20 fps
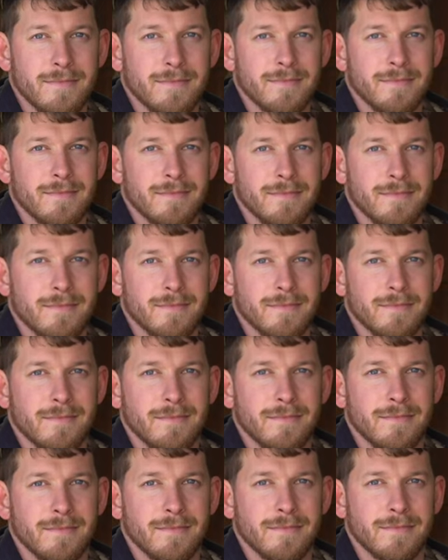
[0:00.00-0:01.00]

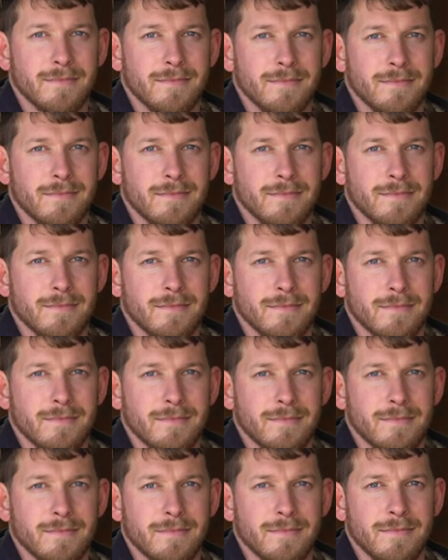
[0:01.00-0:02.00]

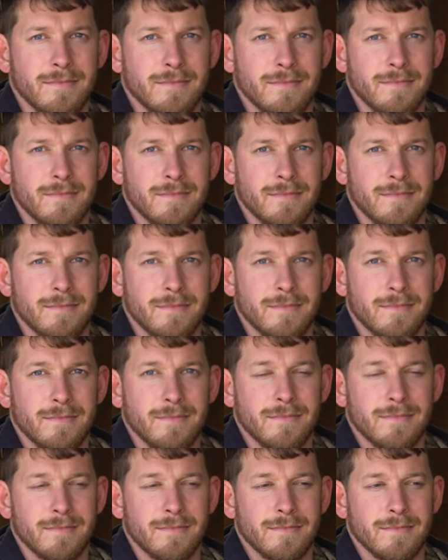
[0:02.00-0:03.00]

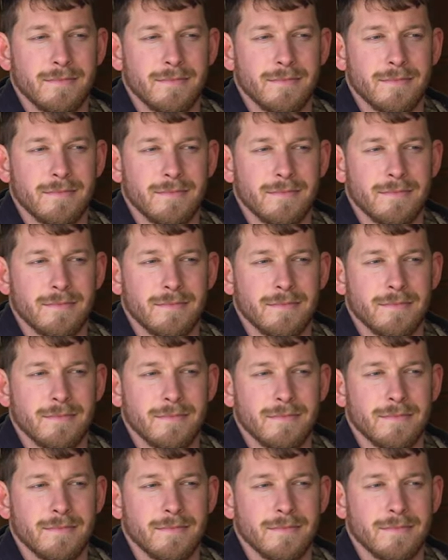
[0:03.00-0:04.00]

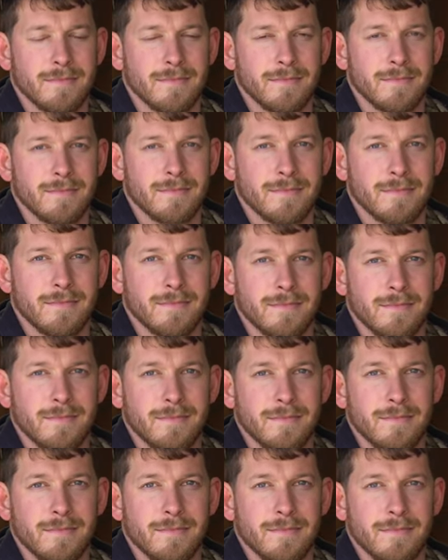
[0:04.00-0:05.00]

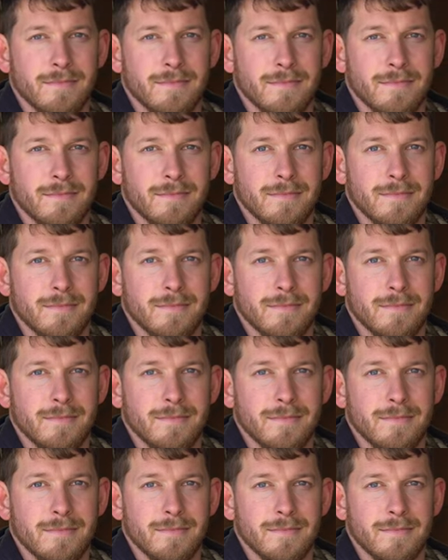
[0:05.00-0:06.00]

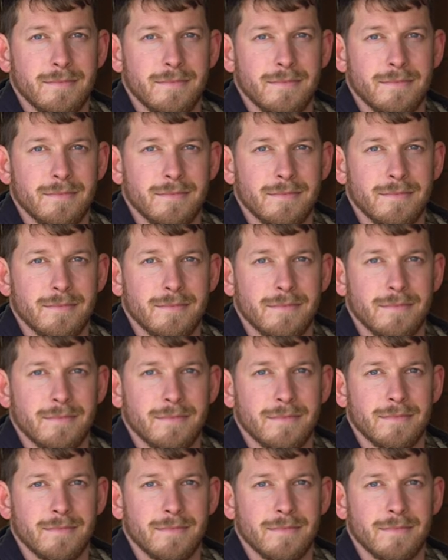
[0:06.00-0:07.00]

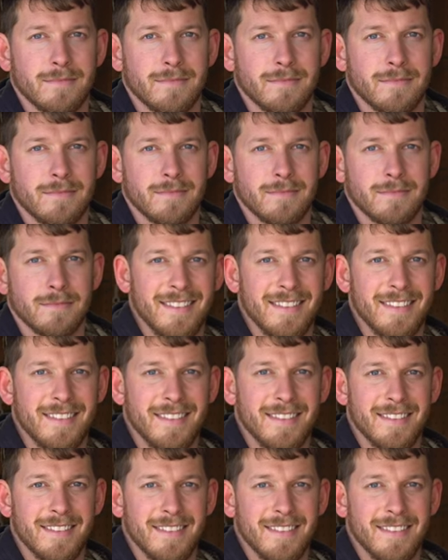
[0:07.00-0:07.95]
This person isn't speaking.